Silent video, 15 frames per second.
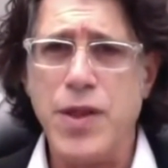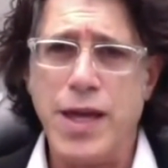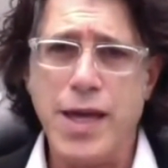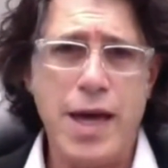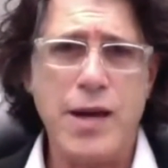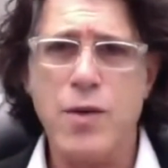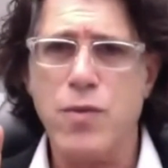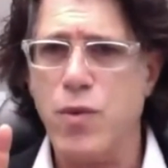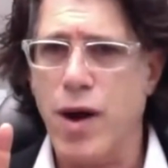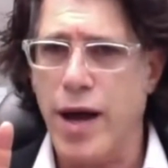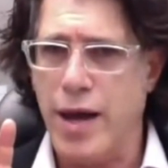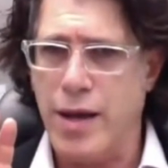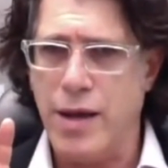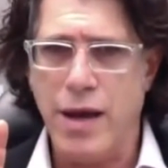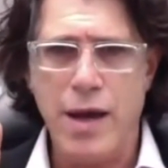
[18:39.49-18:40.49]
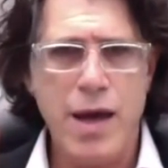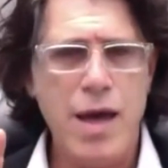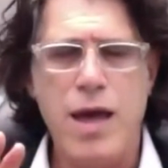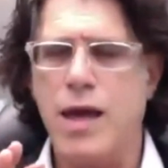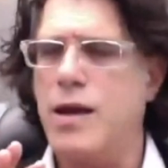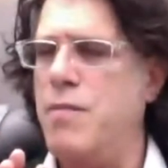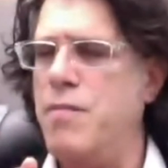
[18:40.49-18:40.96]
They get it right
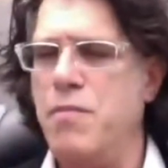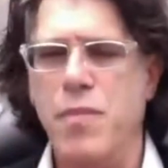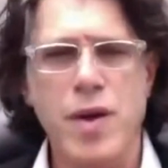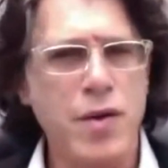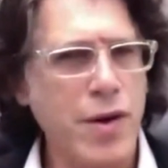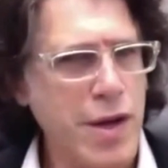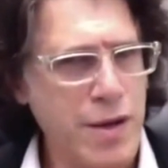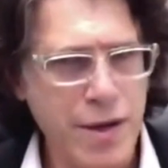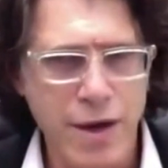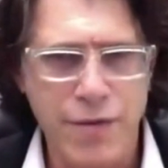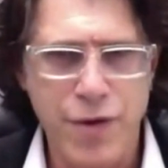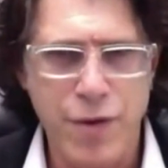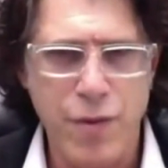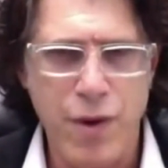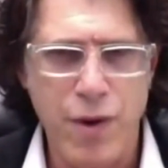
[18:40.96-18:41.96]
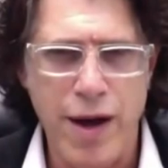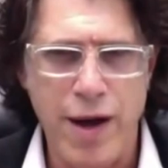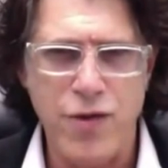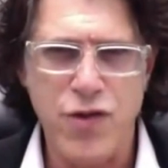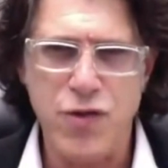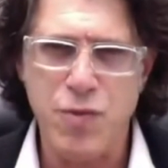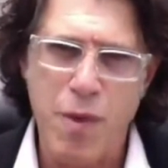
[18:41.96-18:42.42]
in a million different
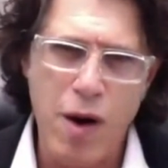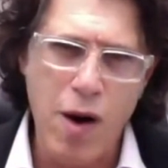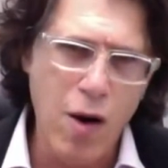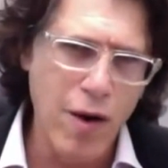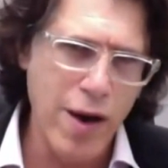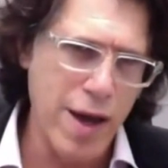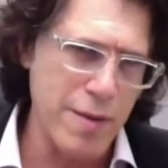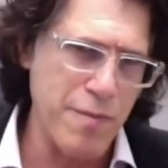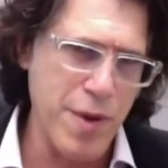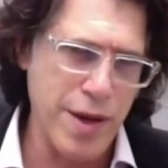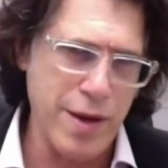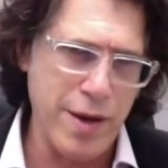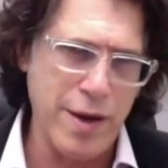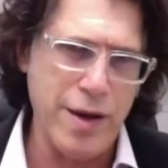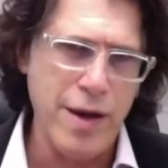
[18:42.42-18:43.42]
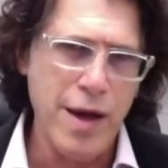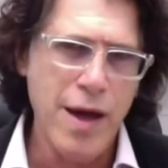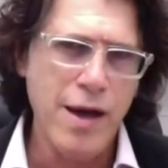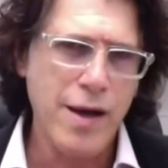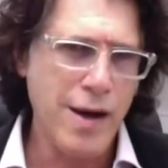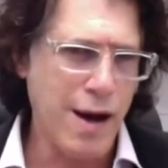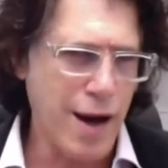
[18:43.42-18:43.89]
ways, small and big,
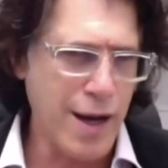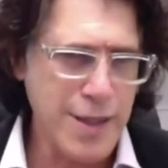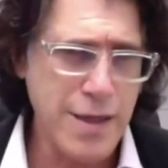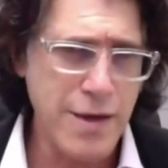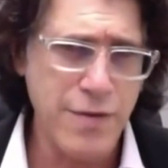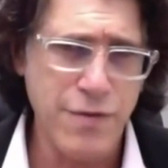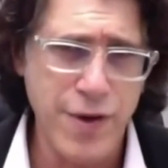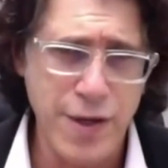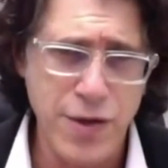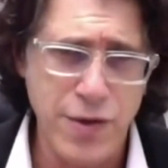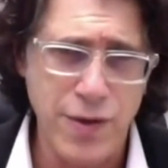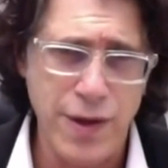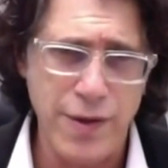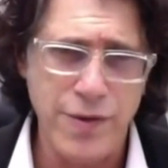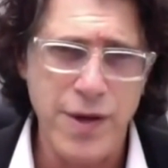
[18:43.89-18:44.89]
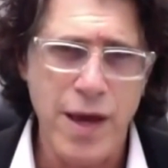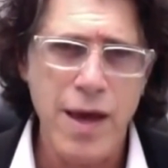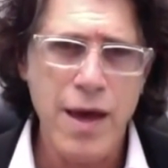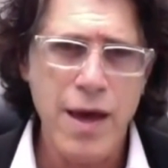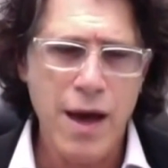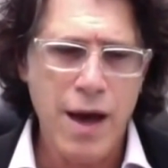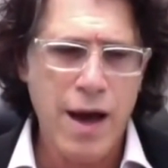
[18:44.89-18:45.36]
constant vigilance,
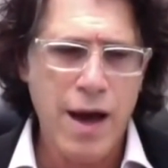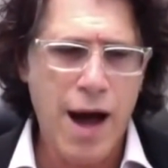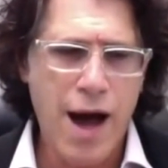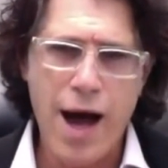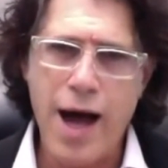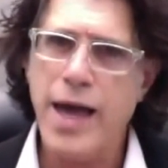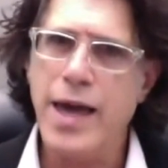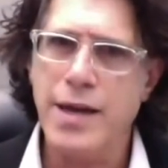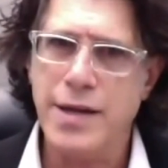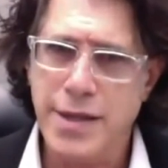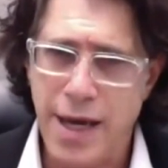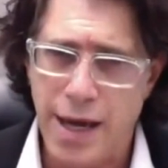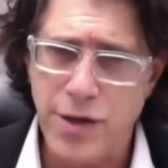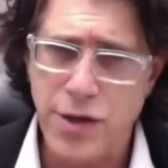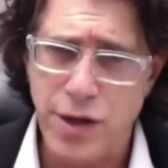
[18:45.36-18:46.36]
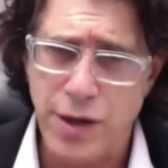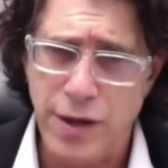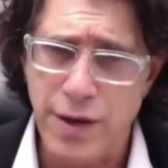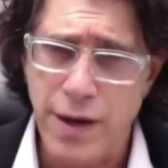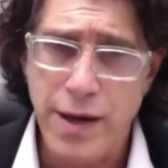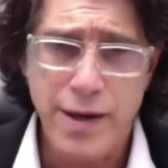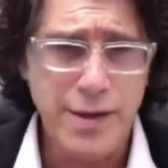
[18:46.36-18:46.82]
high
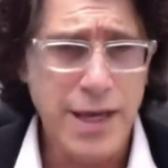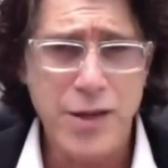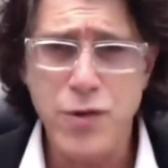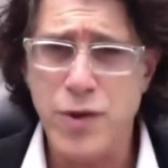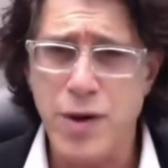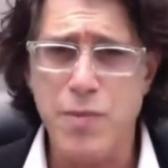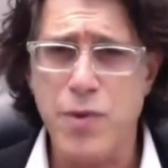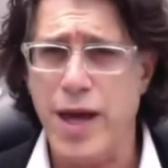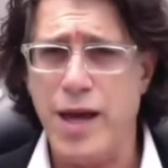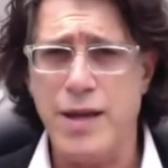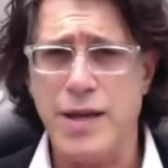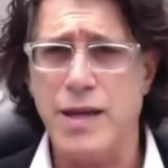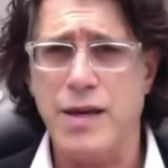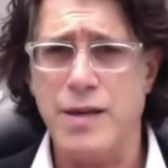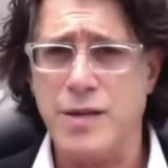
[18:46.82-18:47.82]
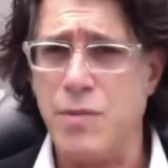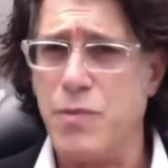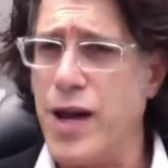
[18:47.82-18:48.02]
intention, because that's what a brand is.